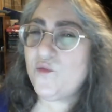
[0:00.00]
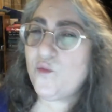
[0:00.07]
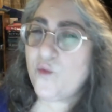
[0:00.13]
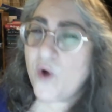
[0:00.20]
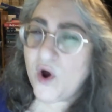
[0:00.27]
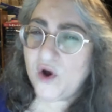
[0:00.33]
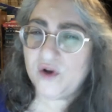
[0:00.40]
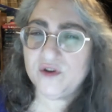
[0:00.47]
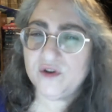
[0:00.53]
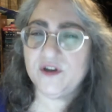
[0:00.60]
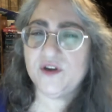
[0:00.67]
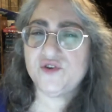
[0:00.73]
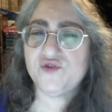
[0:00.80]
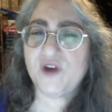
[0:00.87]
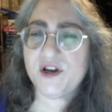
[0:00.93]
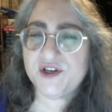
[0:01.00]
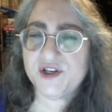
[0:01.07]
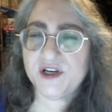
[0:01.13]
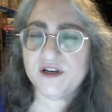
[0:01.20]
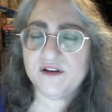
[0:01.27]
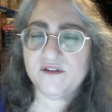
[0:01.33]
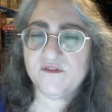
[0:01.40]
world and a
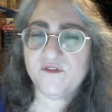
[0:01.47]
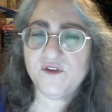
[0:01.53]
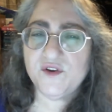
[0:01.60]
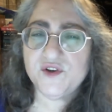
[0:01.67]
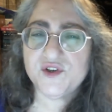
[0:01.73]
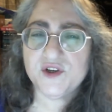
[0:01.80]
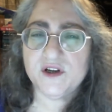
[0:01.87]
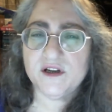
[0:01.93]
tragic future,